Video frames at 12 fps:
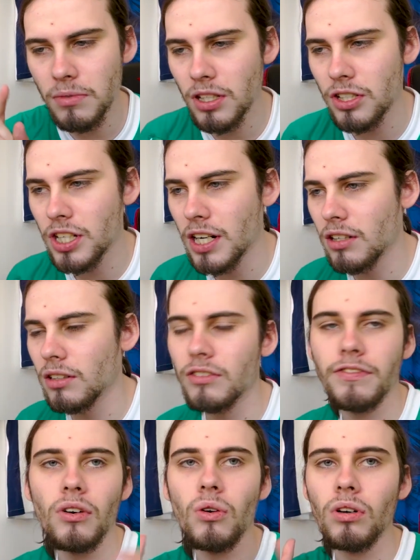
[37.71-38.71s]
to the channel
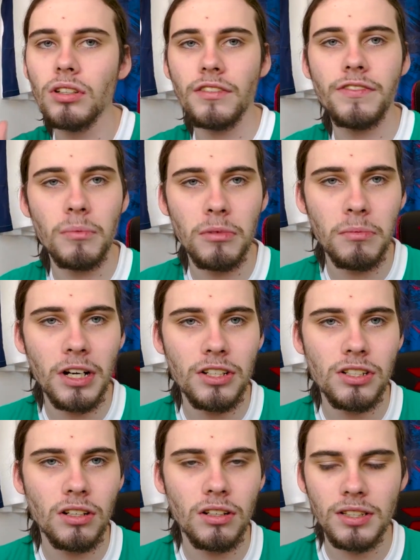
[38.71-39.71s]
for all your Football
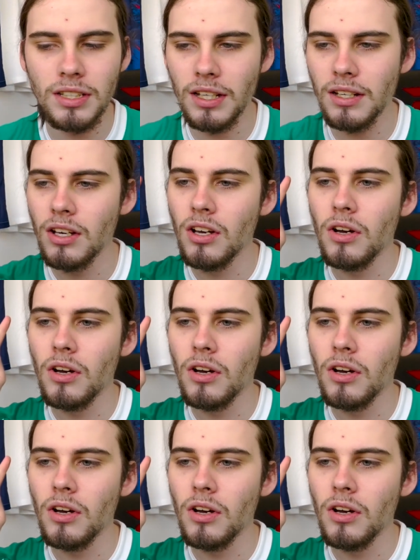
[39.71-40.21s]
Manager content.